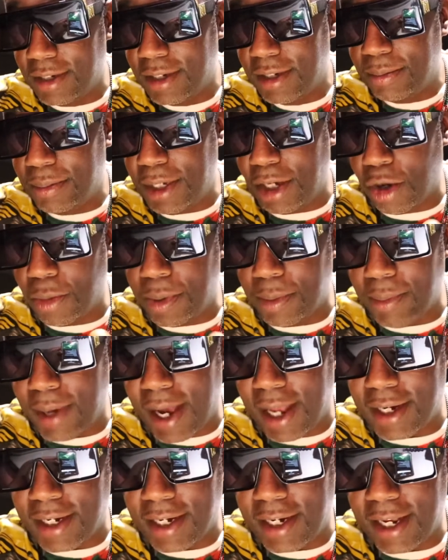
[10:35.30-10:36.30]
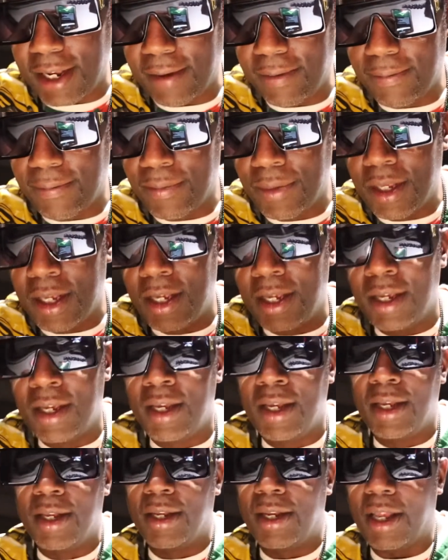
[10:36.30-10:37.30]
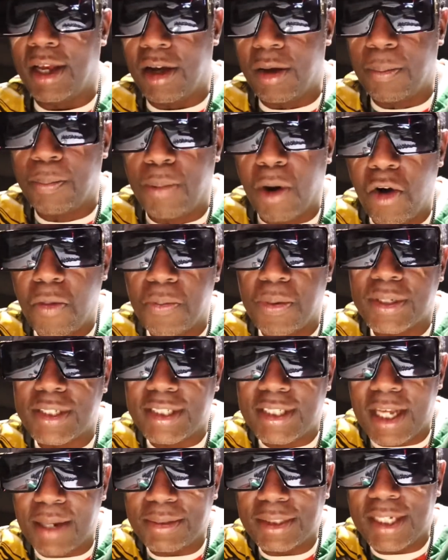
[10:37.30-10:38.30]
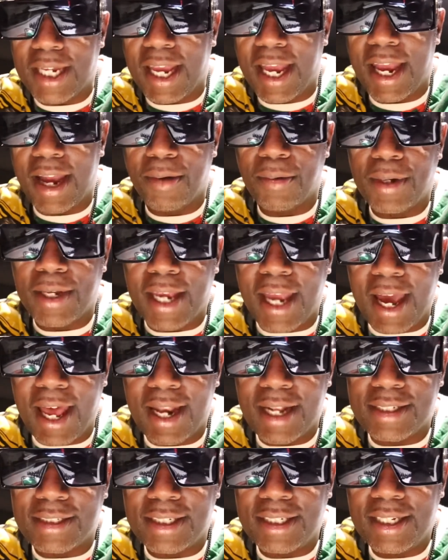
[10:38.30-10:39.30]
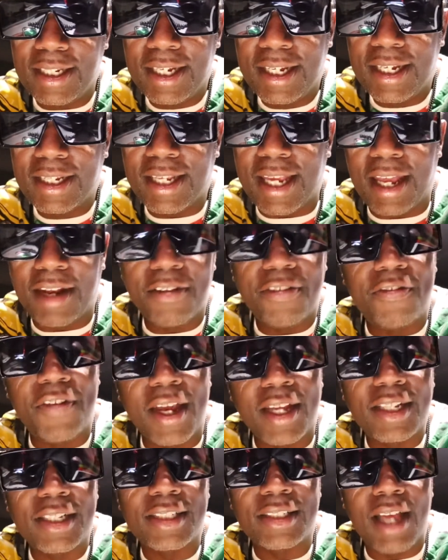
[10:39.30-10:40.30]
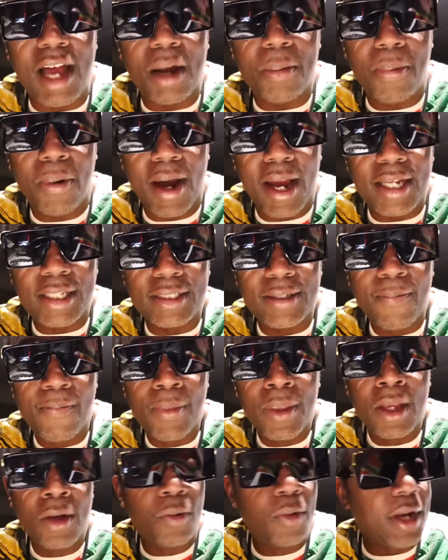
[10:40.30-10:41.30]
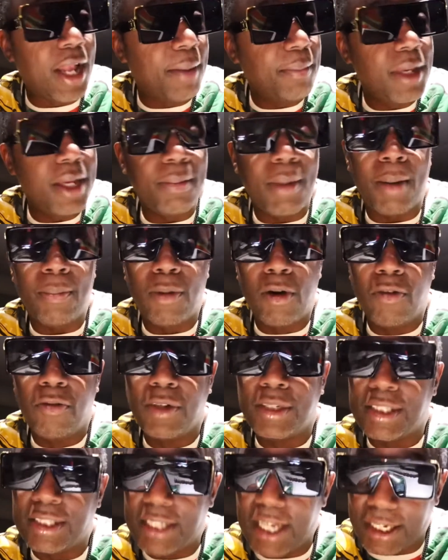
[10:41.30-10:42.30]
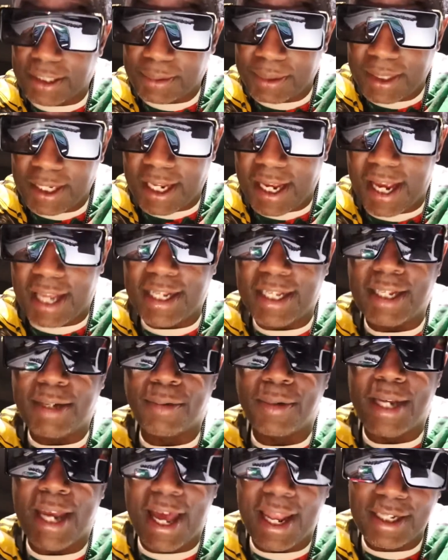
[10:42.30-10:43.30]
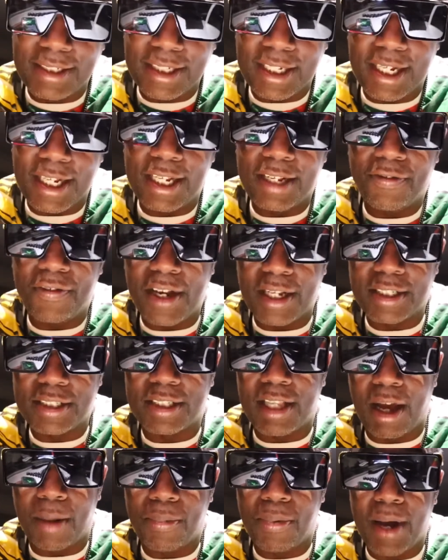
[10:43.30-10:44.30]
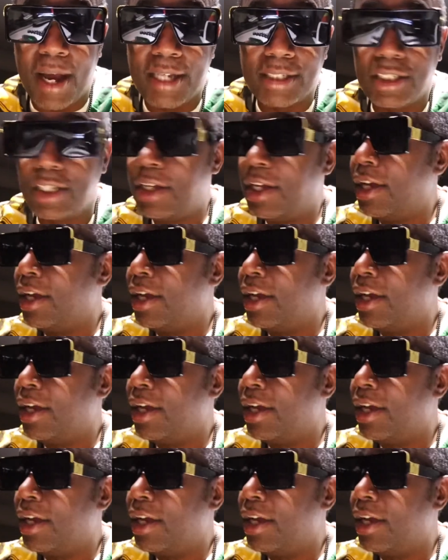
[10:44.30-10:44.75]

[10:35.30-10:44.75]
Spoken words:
Be open-minded to that. Now, both perception and reality can affect the stock price. What I mean by both perception and the reality can affect the stock price.